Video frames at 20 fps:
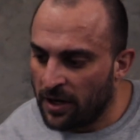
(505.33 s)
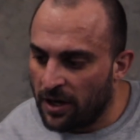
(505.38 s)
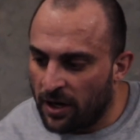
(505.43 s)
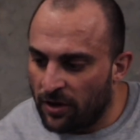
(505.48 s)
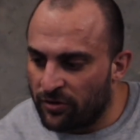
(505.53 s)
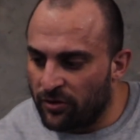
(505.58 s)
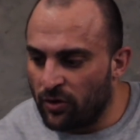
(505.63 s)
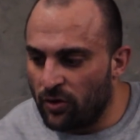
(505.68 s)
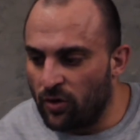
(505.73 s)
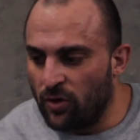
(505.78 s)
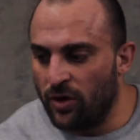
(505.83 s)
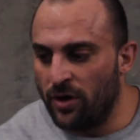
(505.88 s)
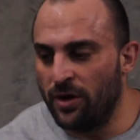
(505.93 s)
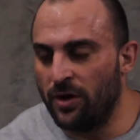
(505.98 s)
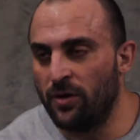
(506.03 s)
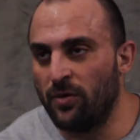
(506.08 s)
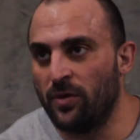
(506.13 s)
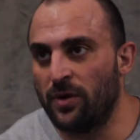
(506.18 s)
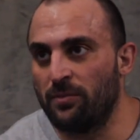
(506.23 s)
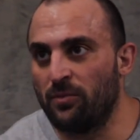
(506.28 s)
I'll do
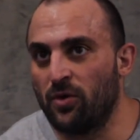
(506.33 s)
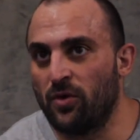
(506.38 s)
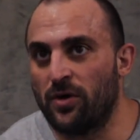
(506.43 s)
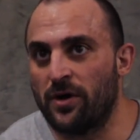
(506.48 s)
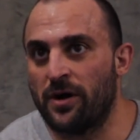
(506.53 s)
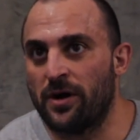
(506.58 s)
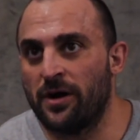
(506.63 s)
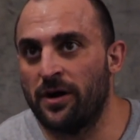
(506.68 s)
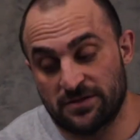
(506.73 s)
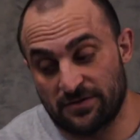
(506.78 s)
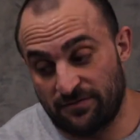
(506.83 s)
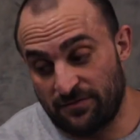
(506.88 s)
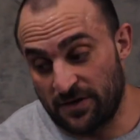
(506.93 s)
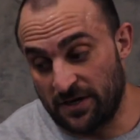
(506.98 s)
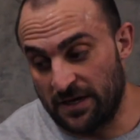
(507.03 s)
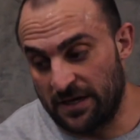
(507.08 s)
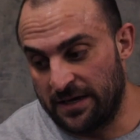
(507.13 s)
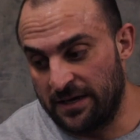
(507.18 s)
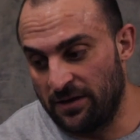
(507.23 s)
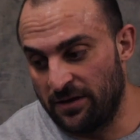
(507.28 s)
one more. These are
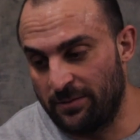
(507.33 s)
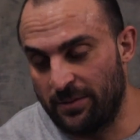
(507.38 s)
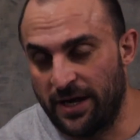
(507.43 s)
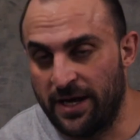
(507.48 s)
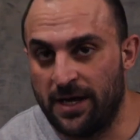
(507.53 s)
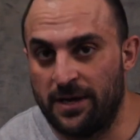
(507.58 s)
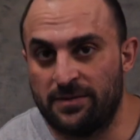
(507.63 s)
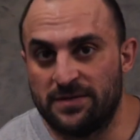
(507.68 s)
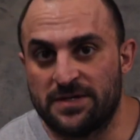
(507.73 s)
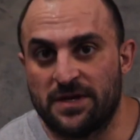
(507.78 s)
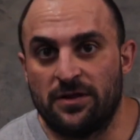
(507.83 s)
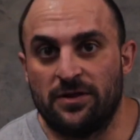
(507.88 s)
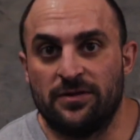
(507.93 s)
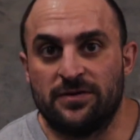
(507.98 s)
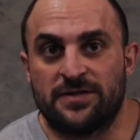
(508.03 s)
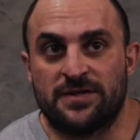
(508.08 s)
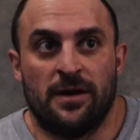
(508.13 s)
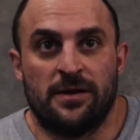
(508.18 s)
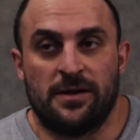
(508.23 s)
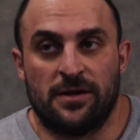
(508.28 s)
fucking killing my hammies and
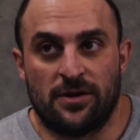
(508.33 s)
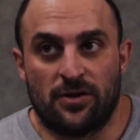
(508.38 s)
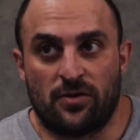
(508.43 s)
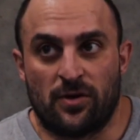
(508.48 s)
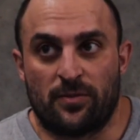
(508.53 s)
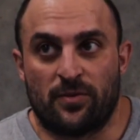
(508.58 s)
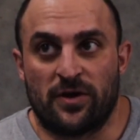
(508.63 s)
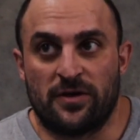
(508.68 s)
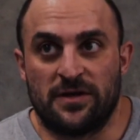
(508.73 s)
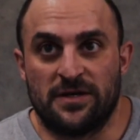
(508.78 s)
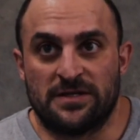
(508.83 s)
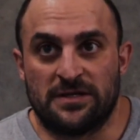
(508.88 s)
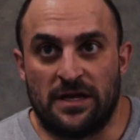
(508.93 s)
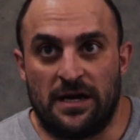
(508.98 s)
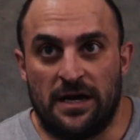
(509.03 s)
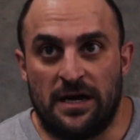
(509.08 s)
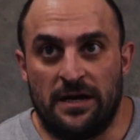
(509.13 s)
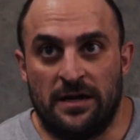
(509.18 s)
glutes. Need to incorporate these a lot.